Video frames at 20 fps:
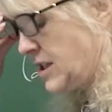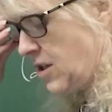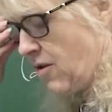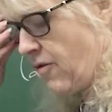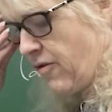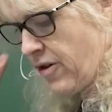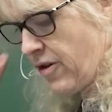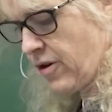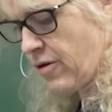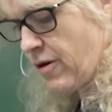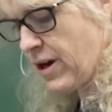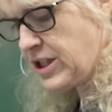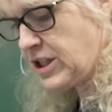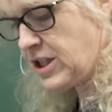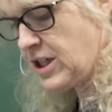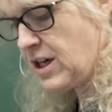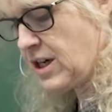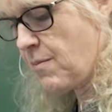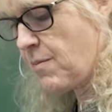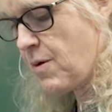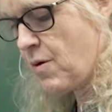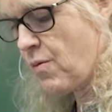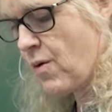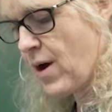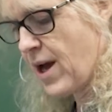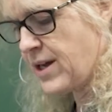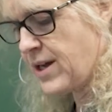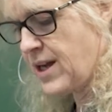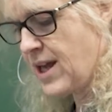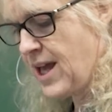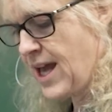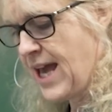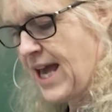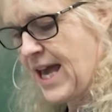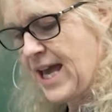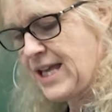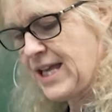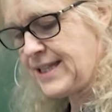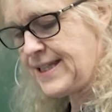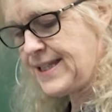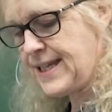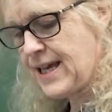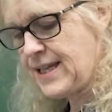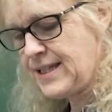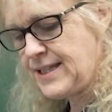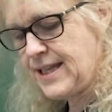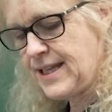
So for question number 1, it says